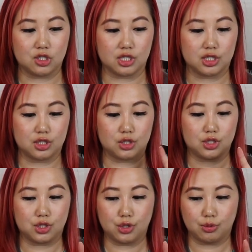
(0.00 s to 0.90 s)
just
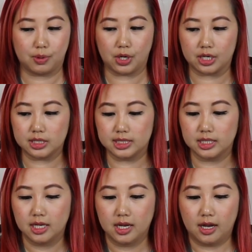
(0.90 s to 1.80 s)
2
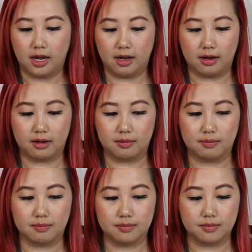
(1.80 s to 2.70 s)
parts.
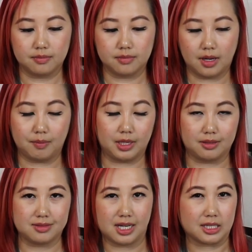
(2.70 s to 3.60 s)
I
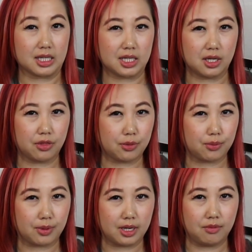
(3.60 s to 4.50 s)
mean, technically
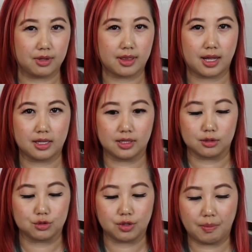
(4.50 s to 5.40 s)
3 with that
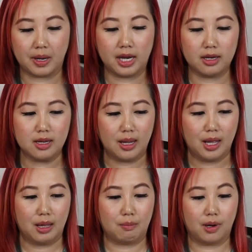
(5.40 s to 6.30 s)
little drip pan.
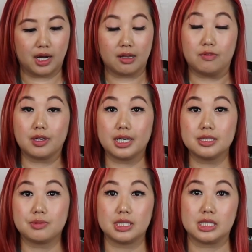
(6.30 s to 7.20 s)
But if you
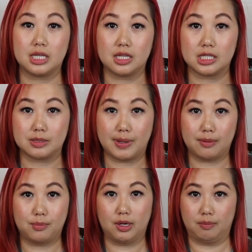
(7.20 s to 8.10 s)
guys want to see this
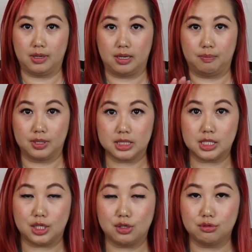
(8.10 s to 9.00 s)
bad boy be put
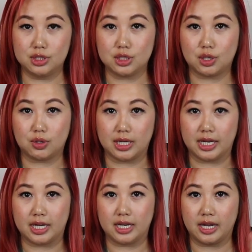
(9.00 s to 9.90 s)
to use, go
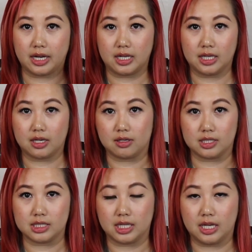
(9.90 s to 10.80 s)
ahead and click on
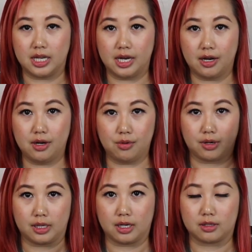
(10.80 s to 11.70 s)
this link here,
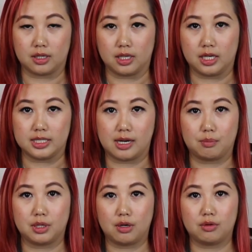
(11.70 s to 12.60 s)
or click on the link
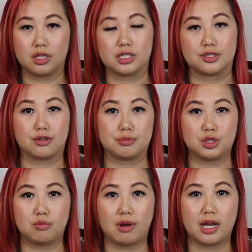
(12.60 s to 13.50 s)
down below in the
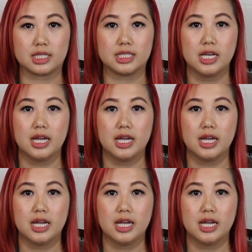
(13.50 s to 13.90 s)
description box,